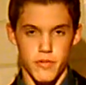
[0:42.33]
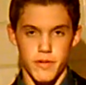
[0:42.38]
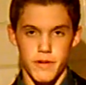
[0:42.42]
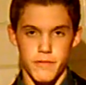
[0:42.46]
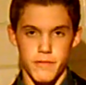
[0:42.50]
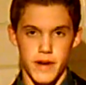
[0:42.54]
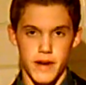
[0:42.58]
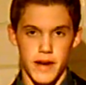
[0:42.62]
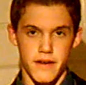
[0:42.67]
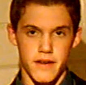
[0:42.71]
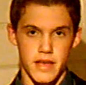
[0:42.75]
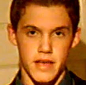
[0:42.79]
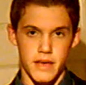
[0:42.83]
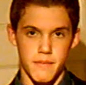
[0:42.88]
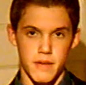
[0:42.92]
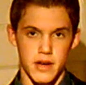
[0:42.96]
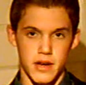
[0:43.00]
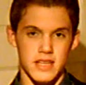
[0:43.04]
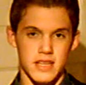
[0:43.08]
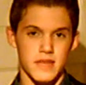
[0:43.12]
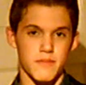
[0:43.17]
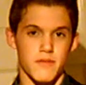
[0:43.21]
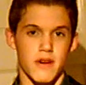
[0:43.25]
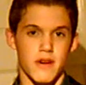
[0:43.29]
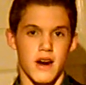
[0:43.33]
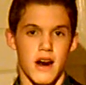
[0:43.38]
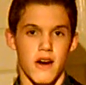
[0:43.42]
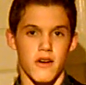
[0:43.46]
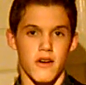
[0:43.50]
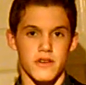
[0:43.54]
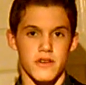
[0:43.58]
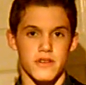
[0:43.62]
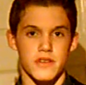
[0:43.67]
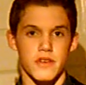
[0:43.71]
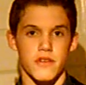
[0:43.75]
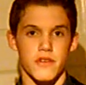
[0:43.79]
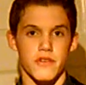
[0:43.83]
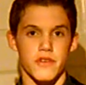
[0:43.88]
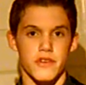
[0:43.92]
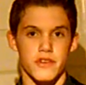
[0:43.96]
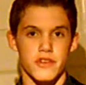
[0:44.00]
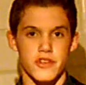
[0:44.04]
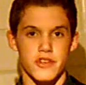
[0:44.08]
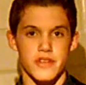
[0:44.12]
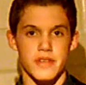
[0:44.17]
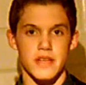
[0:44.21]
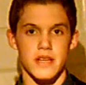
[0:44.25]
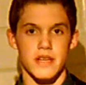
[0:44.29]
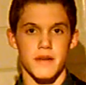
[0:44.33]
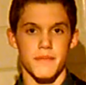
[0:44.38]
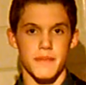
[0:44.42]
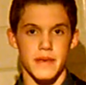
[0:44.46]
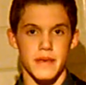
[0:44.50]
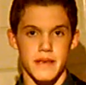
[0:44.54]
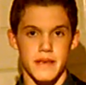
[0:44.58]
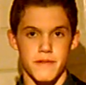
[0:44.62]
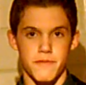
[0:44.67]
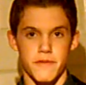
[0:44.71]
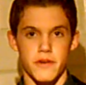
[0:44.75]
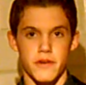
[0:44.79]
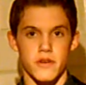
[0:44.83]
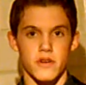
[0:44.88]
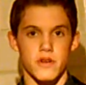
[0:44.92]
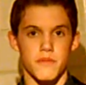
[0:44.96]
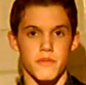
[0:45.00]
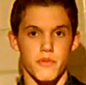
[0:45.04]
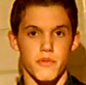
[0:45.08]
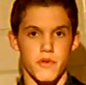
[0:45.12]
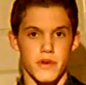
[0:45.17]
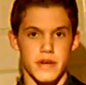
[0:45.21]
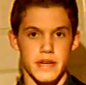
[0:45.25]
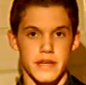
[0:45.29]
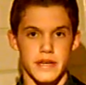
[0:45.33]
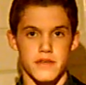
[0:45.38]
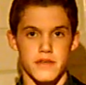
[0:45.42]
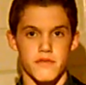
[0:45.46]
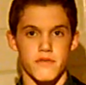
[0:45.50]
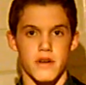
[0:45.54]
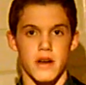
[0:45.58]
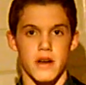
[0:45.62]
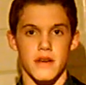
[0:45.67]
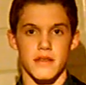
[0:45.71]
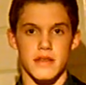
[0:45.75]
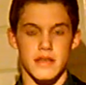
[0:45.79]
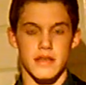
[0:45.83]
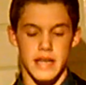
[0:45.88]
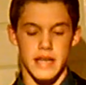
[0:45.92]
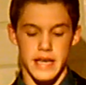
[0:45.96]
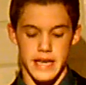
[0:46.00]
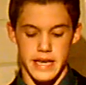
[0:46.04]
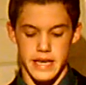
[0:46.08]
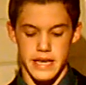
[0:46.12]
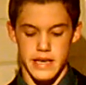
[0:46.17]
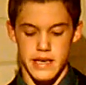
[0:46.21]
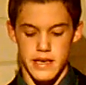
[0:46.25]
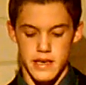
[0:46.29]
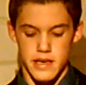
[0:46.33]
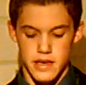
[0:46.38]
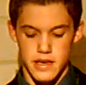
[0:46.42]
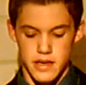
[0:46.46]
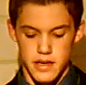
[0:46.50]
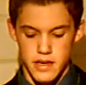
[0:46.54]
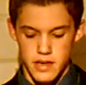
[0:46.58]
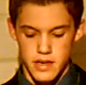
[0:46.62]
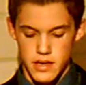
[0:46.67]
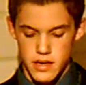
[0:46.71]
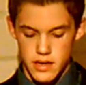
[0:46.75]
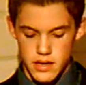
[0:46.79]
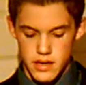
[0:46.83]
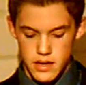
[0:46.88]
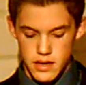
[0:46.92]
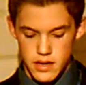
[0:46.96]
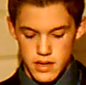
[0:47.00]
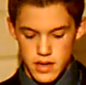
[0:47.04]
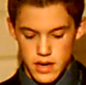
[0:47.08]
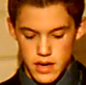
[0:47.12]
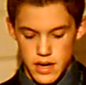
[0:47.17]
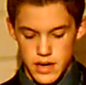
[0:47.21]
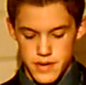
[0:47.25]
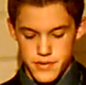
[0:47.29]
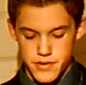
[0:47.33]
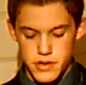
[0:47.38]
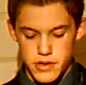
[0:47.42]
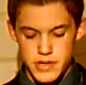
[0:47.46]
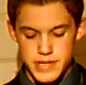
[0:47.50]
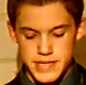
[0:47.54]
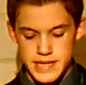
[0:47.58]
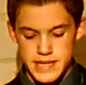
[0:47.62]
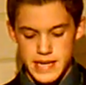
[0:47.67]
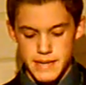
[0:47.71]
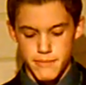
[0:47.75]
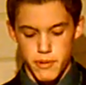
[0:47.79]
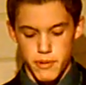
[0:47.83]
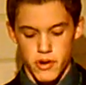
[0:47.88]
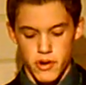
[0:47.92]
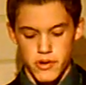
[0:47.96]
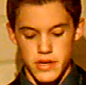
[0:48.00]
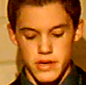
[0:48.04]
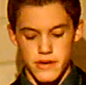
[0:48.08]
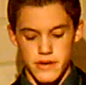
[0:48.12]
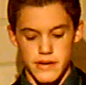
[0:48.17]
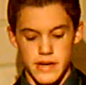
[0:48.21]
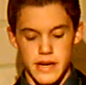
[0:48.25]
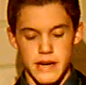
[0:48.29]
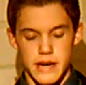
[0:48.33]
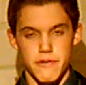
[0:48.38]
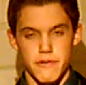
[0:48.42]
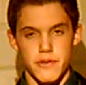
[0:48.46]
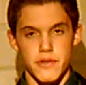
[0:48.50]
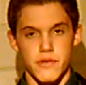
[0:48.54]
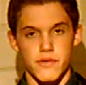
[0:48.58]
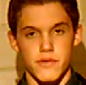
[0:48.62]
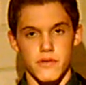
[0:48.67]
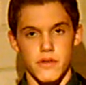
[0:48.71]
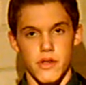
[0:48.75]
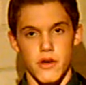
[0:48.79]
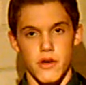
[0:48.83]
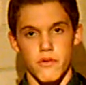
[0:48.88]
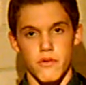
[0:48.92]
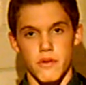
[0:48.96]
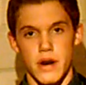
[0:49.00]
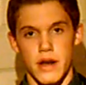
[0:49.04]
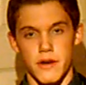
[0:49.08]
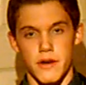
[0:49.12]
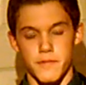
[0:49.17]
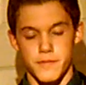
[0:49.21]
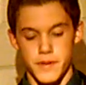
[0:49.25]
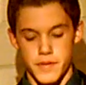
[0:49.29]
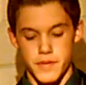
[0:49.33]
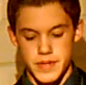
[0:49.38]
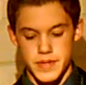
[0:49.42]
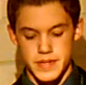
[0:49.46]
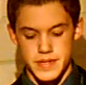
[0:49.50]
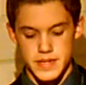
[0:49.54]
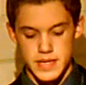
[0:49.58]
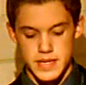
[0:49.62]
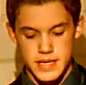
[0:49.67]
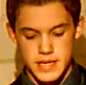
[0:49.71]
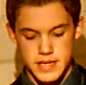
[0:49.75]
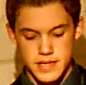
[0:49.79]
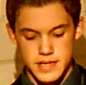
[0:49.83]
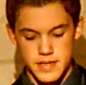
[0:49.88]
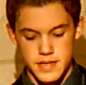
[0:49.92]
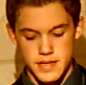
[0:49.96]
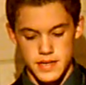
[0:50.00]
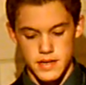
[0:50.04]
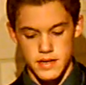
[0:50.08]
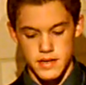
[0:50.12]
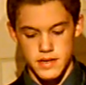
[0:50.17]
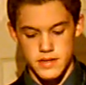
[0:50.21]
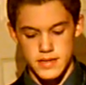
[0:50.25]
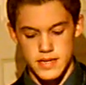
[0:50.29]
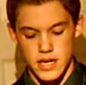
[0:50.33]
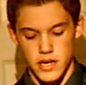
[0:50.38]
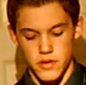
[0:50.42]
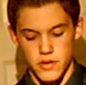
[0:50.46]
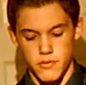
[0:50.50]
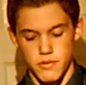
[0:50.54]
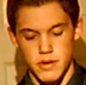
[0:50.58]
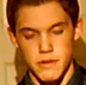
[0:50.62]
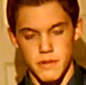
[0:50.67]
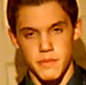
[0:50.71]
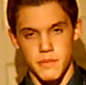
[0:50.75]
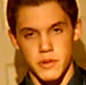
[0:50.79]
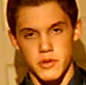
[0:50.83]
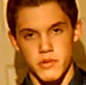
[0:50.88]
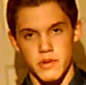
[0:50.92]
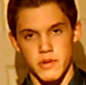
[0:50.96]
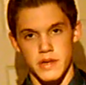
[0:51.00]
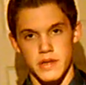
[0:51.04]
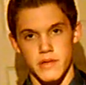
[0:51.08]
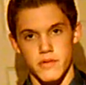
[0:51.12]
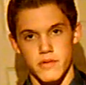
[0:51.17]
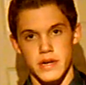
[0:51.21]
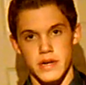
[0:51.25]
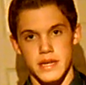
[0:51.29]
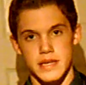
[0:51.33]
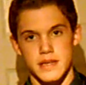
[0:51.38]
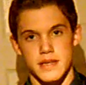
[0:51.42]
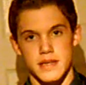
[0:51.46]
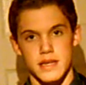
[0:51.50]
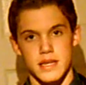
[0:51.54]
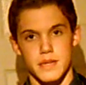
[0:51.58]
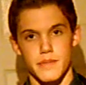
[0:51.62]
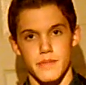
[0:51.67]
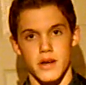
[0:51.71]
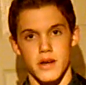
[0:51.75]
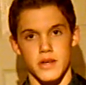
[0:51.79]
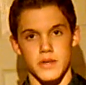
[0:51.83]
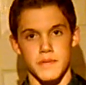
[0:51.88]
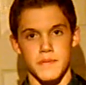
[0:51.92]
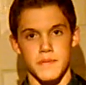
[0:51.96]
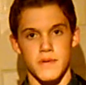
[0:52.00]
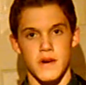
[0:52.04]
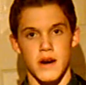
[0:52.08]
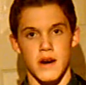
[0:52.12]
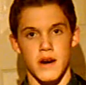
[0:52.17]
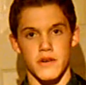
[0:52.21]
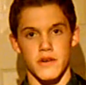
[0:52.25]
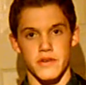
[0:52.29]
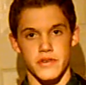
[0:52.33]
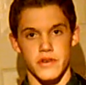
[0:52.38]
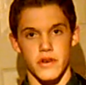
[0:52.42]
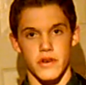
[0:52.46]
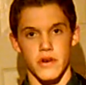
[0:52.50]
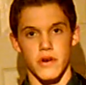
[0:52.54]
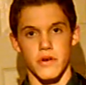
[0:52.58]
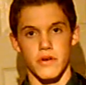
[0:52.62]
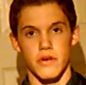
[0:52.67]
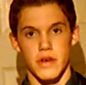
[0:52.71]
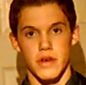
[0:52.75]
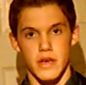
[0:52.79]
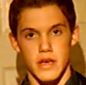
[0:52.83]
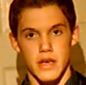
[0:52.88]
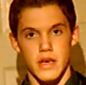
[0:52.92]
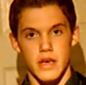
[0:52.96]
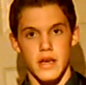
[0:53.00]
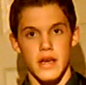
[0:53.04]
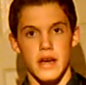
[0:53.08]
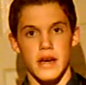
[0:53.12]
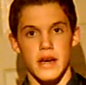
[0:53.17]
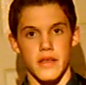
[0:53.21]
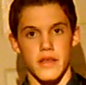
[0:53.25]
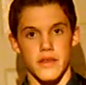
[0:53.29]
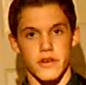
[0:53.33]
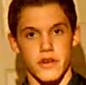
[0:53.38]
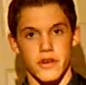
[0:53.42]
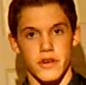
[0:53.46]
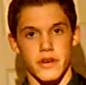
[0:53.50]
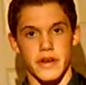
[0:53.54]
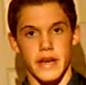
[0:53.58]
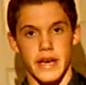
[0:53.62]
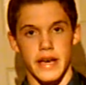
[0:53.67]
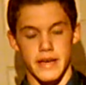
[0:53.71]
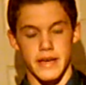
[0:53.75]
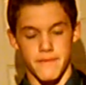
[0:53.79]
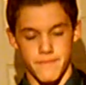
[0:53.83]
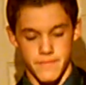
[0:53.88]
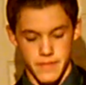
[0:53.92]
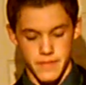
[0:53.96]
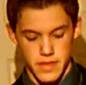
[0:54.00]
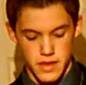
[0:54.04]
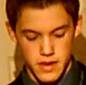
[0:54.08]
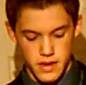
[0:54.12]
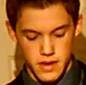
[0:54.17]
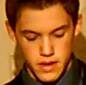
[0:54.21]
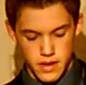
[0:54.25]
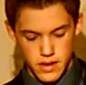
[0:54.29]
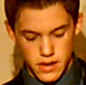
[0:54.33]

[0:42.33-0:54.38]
North wind 5 to 8 miles per hour, so you're just going to be feeling a breeze throughout the day. Uh, Thursday night, partly cloudy with a low around 56. South wind between 3 and 6 miles per hour, so another good night.